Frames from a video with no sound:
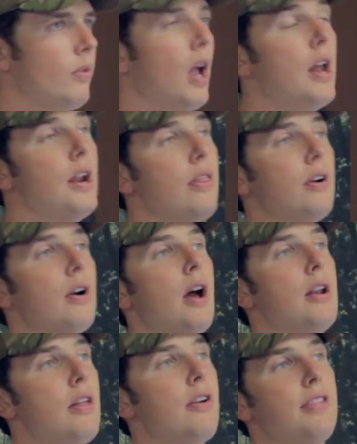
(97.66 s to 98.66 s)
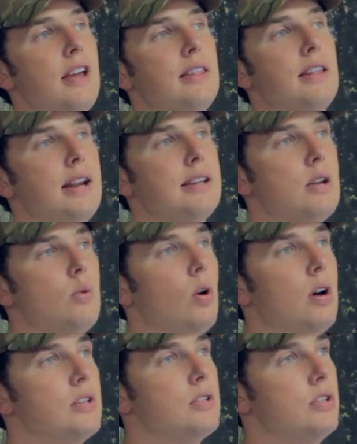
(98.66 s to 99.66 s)
Another, another thing that I did
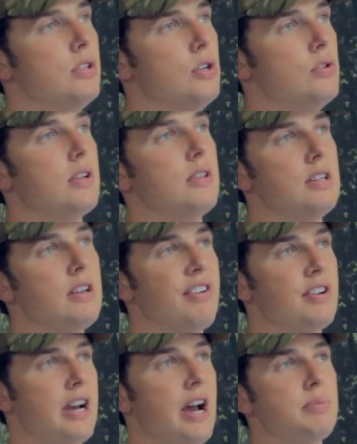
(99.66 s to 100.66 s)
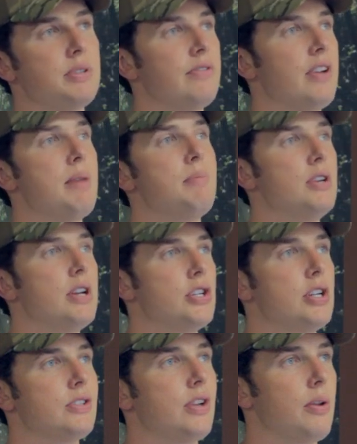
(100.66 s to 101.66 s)
was using the different types of
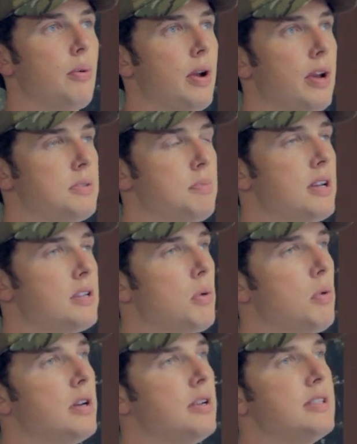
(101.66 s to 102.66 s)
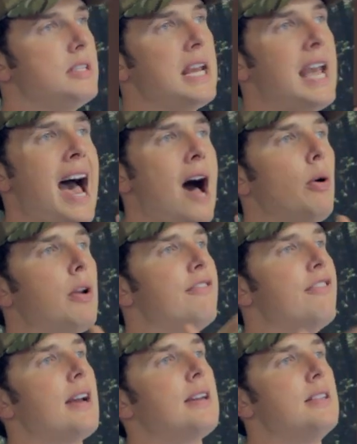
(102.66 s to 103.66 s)
ammunitions on the rigs because I wanted to see how it
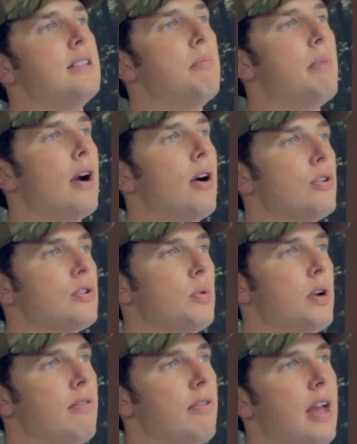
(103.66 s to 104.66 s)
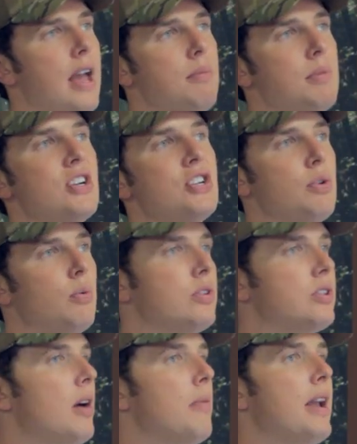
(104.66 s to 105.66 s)
affected the barrels whenever the ammunition was
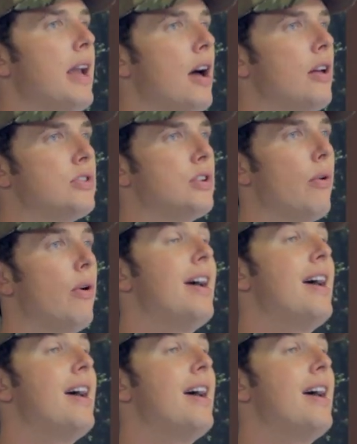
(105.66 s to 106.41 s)
coming out. So